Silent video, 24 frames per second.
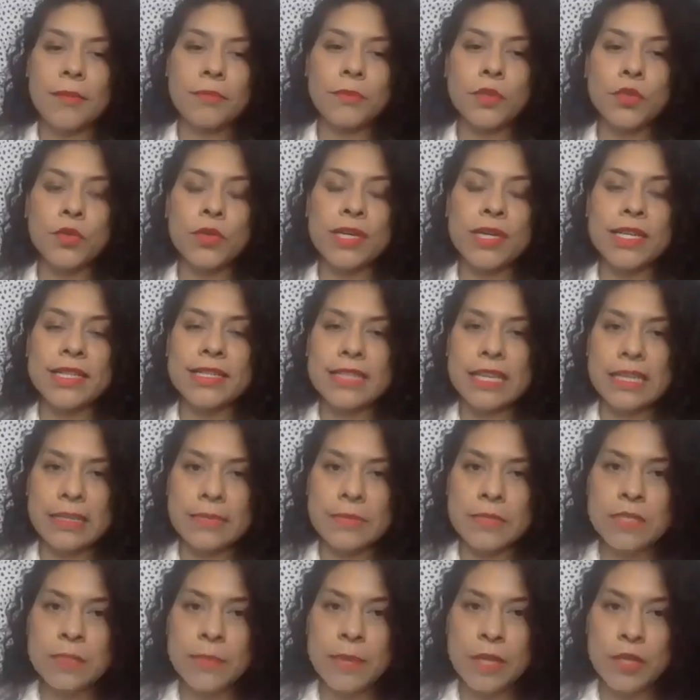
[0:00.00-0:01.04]
you can send
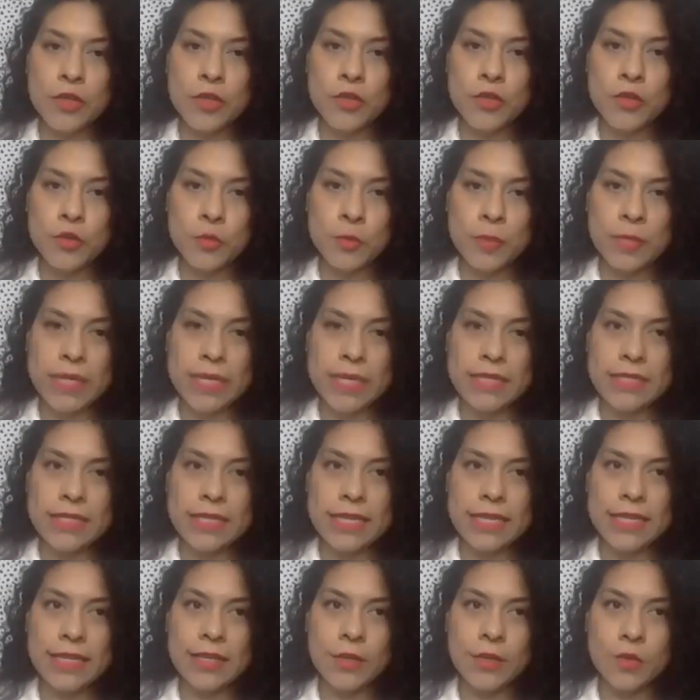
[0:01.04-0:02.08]
them to my YouTube page
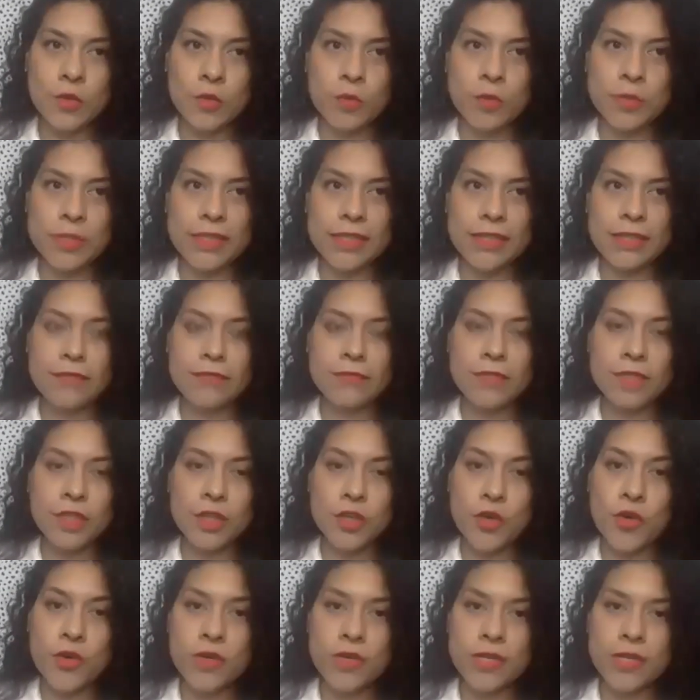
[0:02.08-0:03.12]
and it'll be
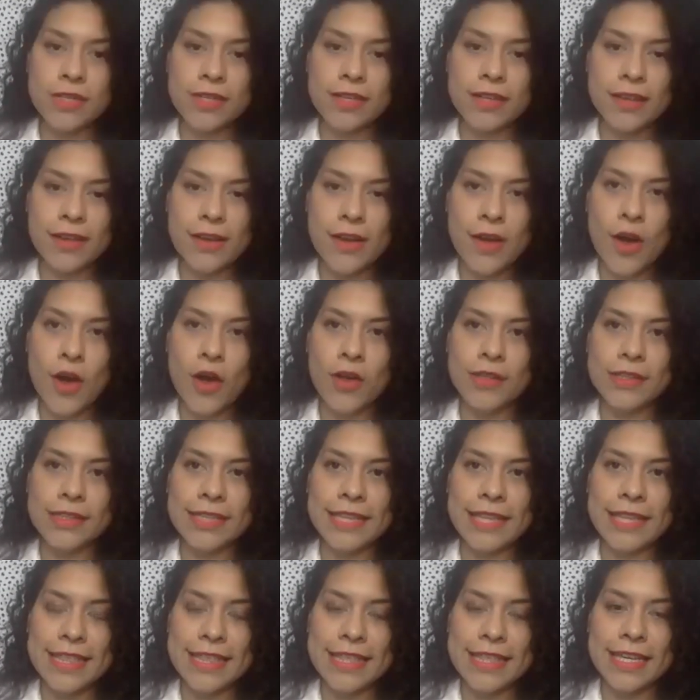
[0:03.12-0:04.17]
recorded on
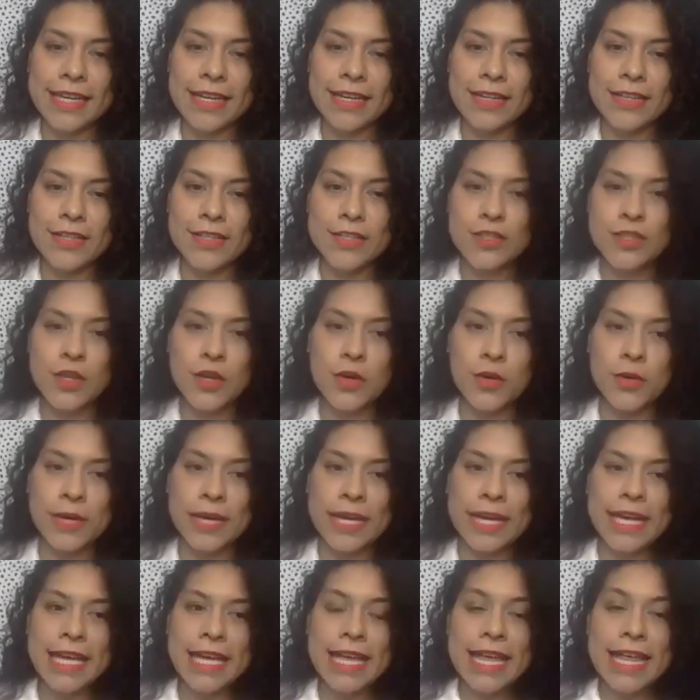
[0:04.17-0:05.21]
there. So
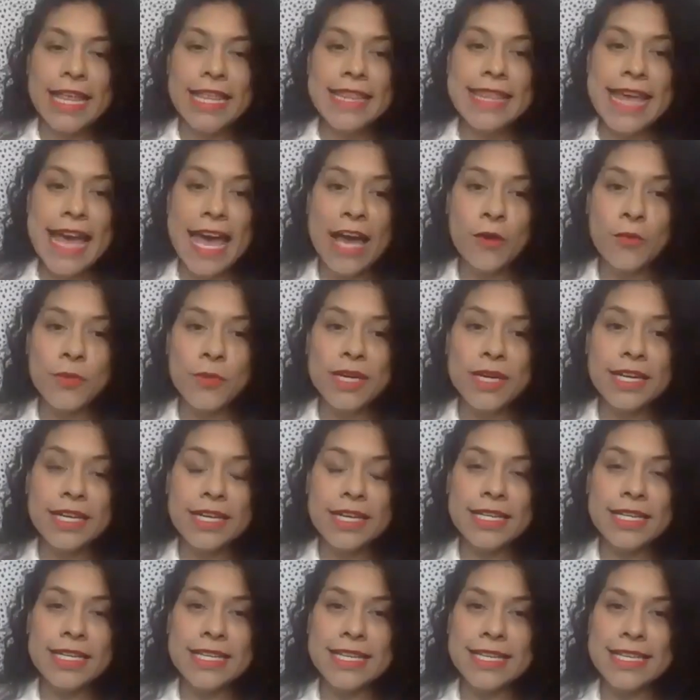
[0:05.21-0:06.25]
that
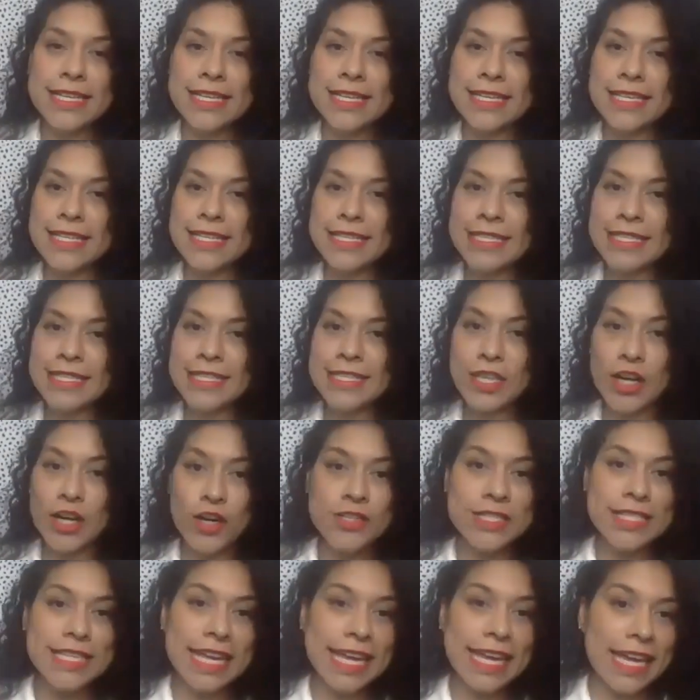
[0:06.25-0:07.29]
was
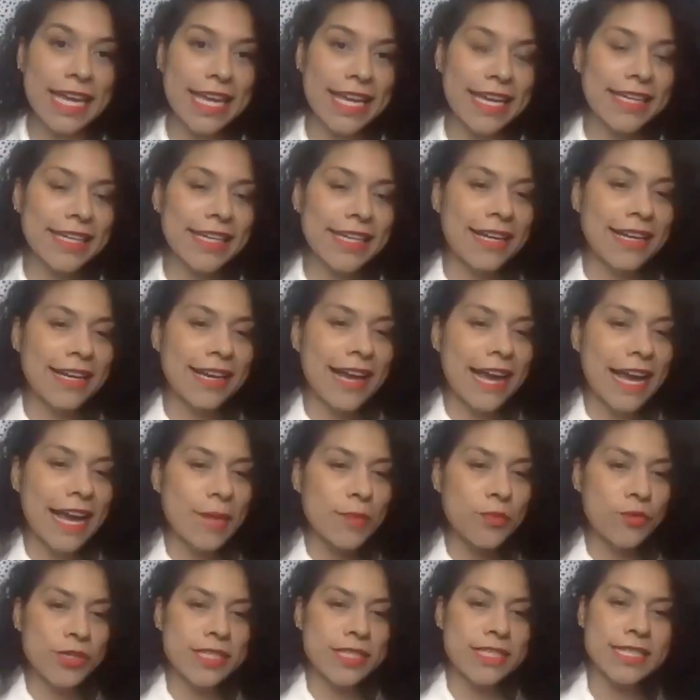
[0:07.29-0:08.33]
Thursday. I
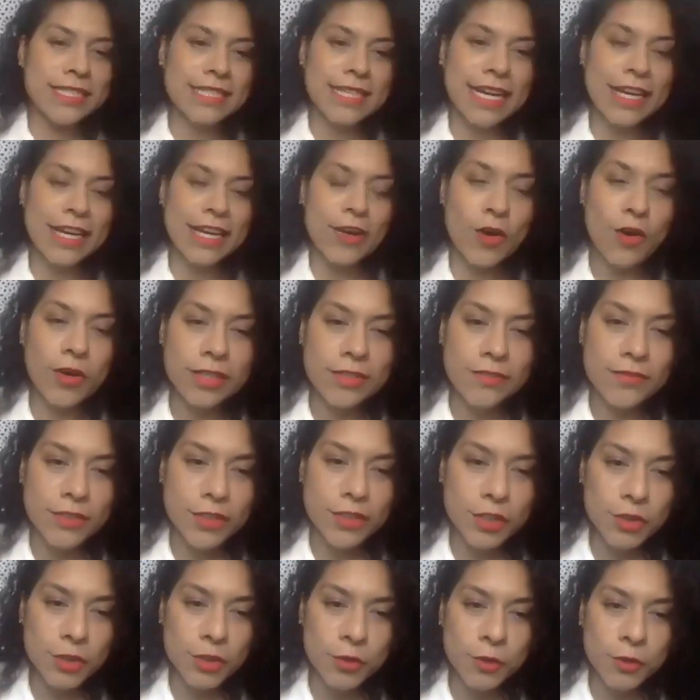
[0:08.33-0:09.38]
appreciate all of
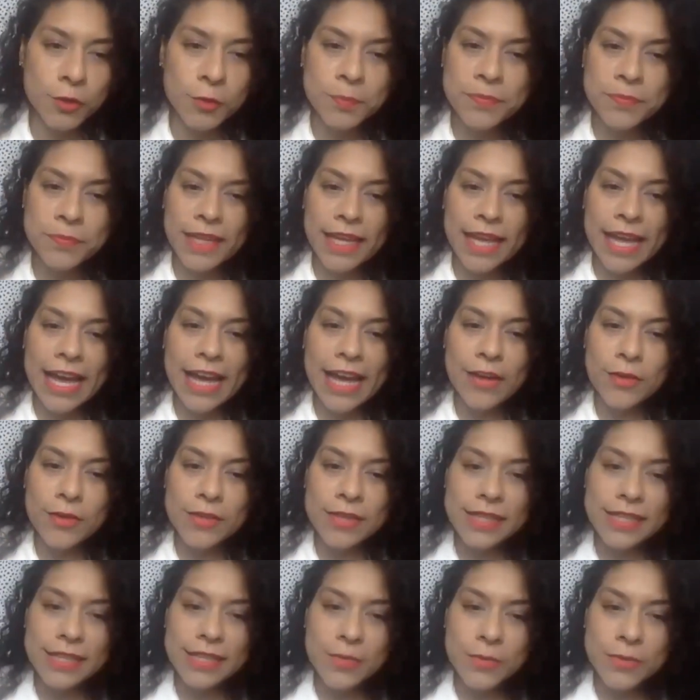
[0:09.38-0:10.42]
you. I
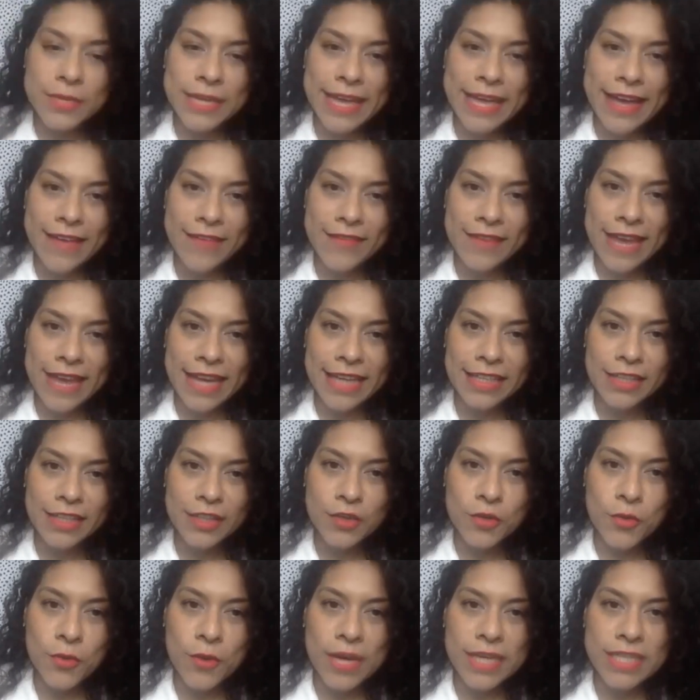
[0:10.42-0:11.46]
don't think we have any
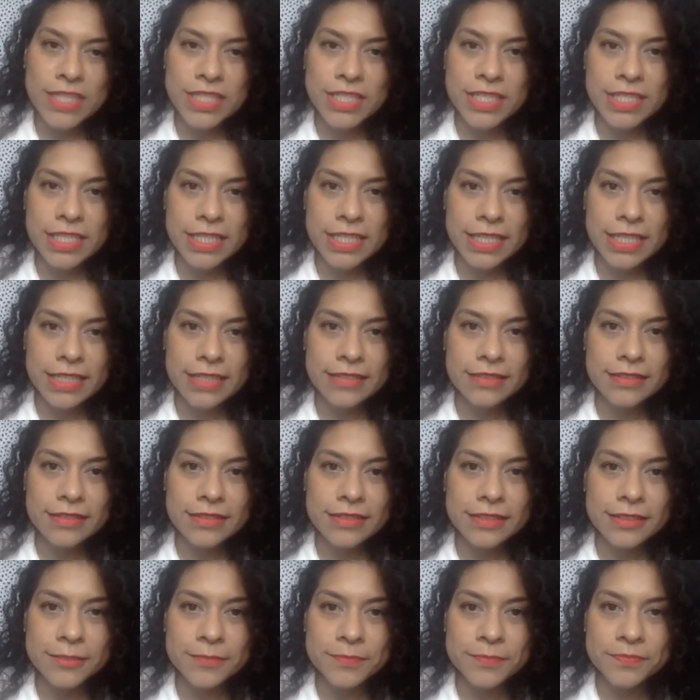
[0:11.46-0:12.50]

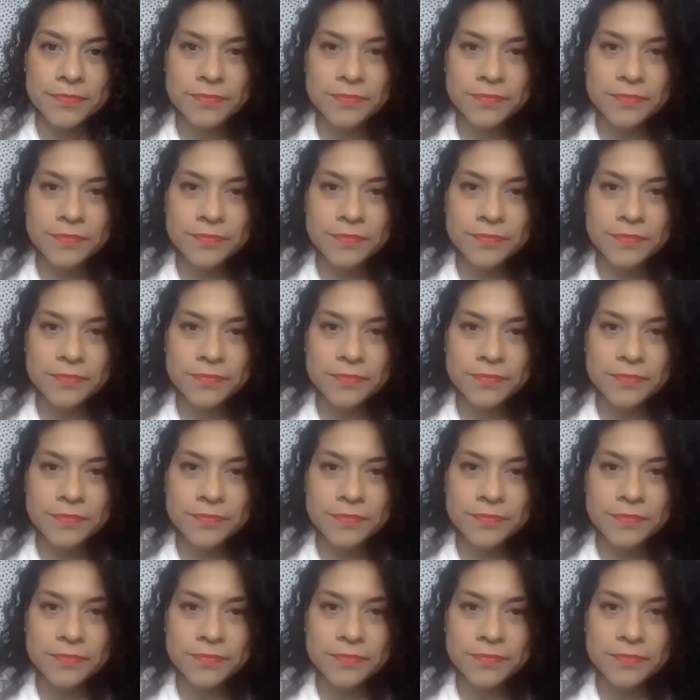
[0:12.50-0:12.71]
questions.